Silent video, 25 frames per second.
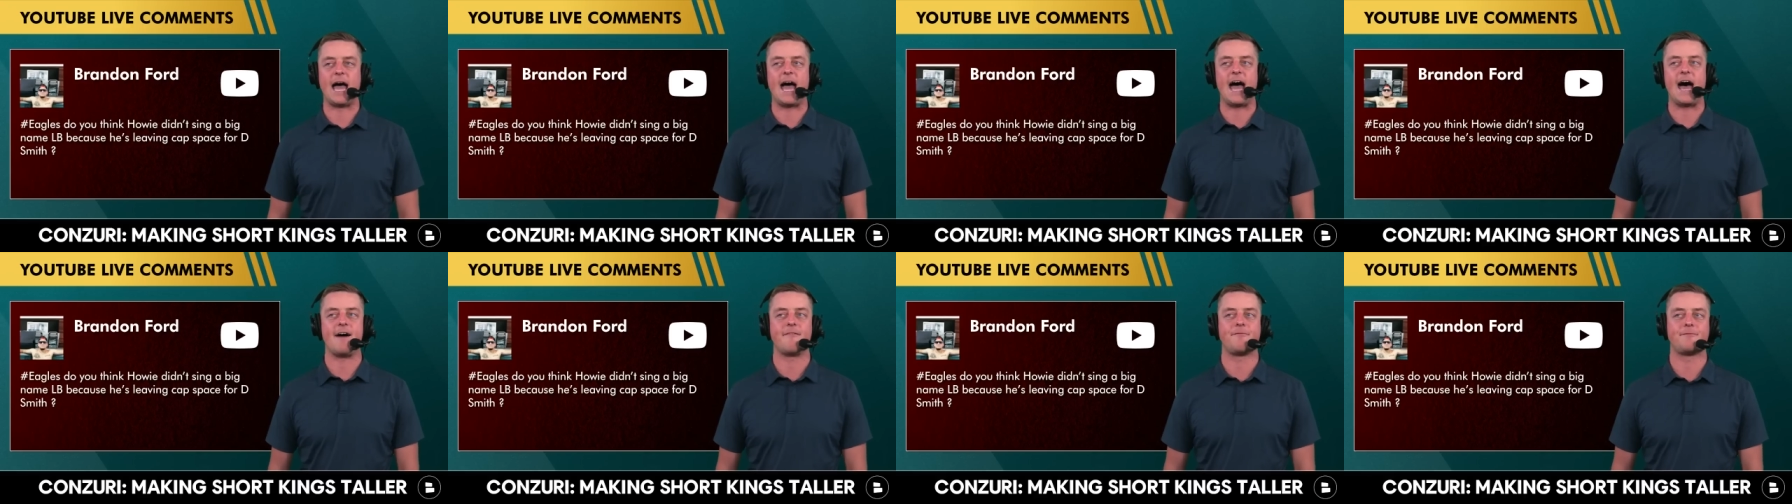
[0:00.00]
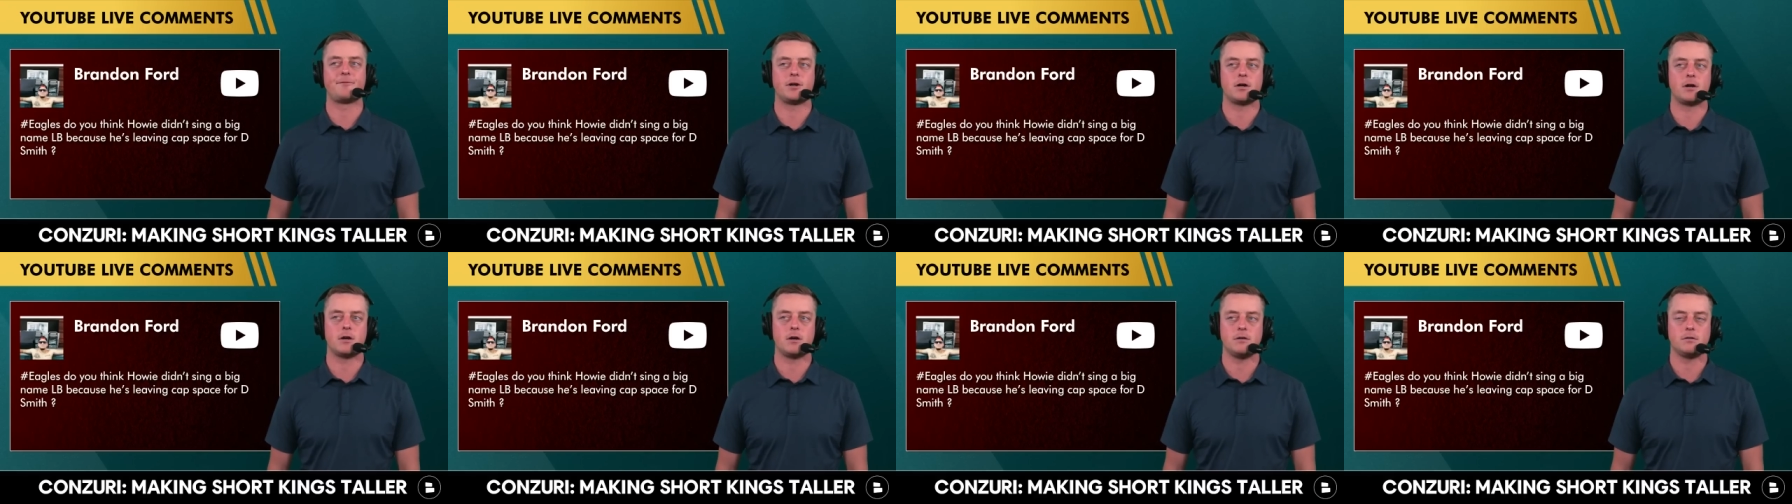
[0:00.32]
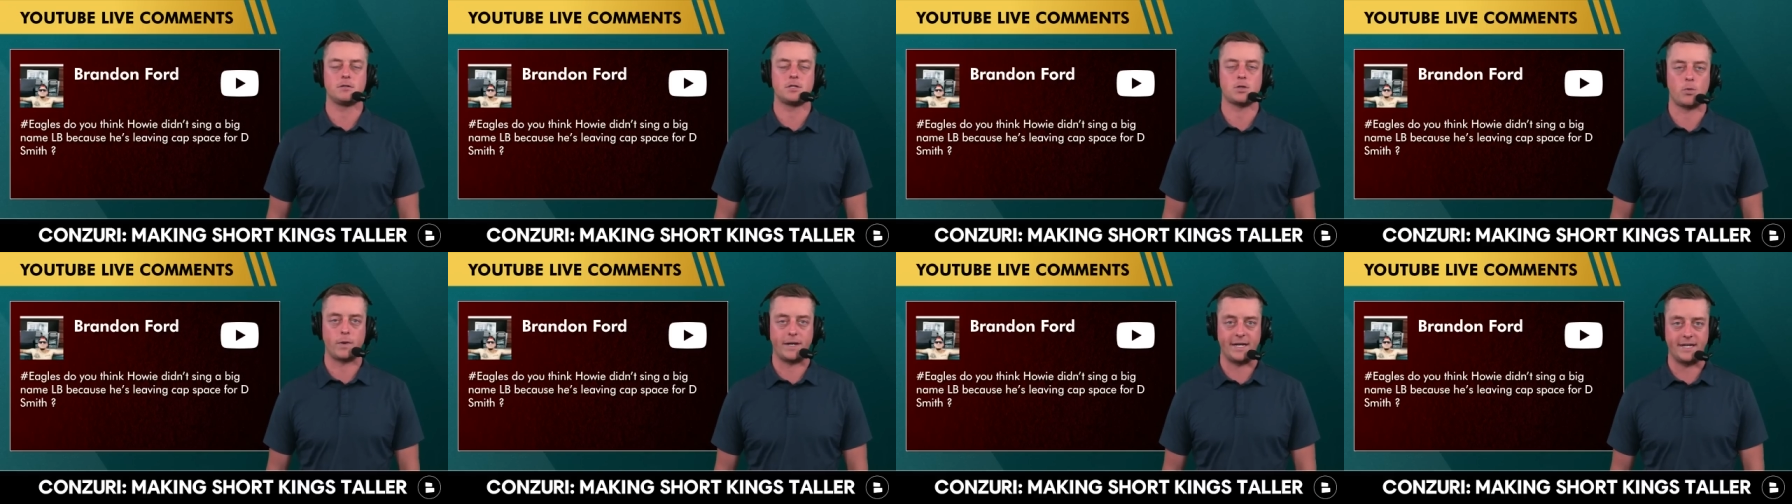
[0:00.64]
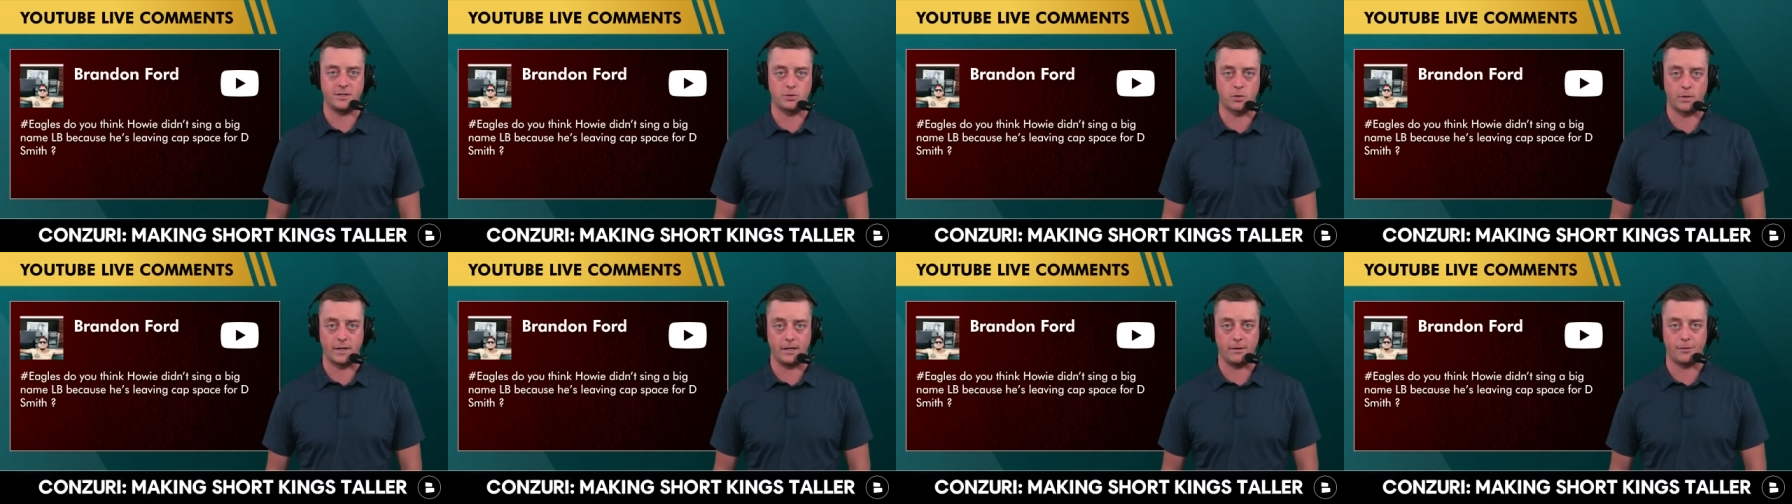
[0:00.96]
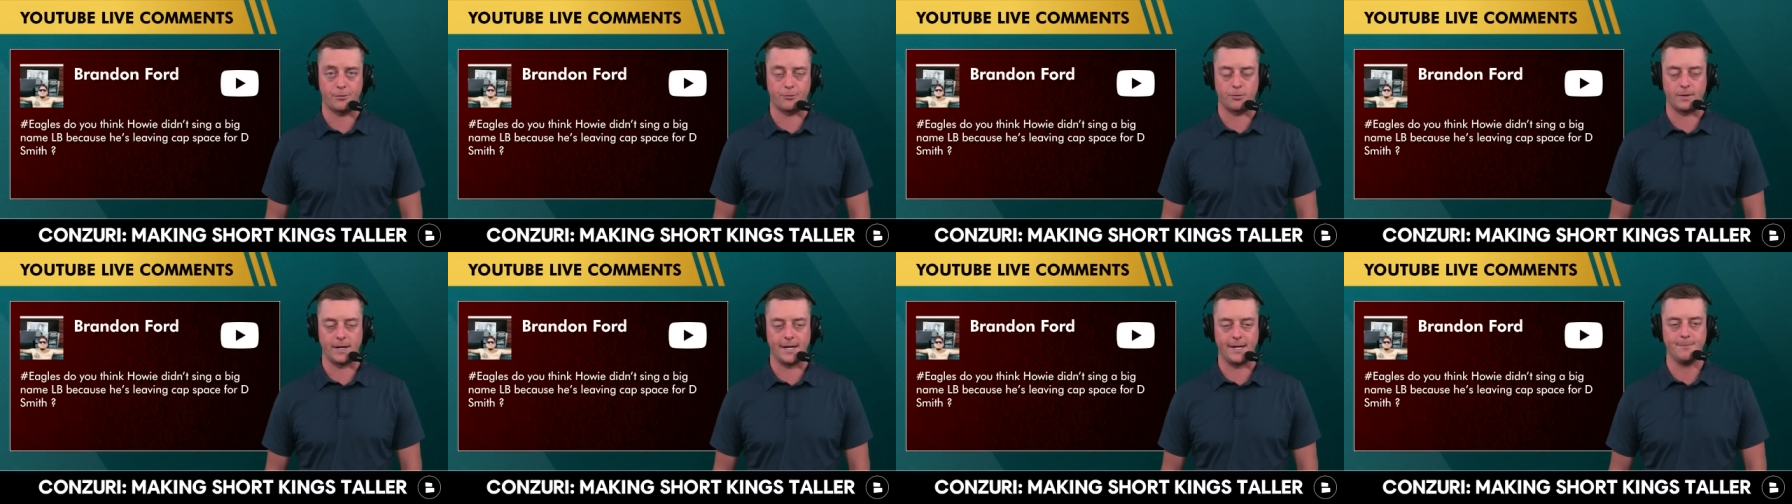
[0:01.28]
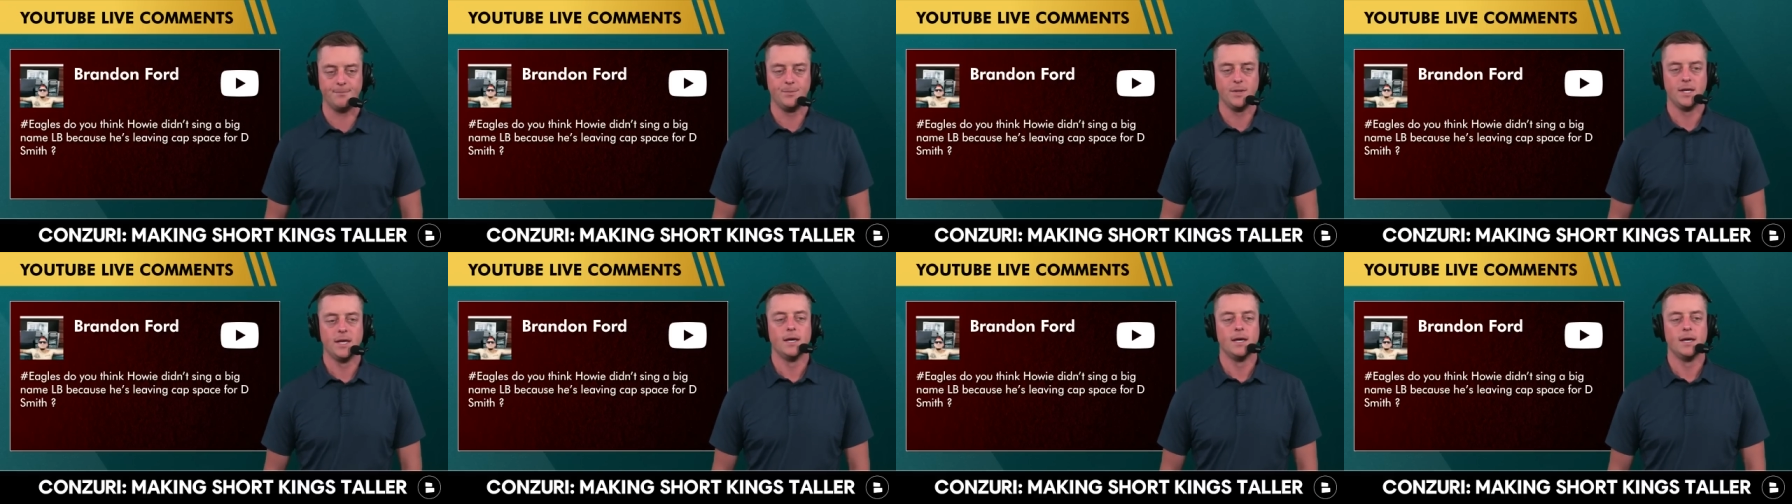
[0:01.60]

after 2023.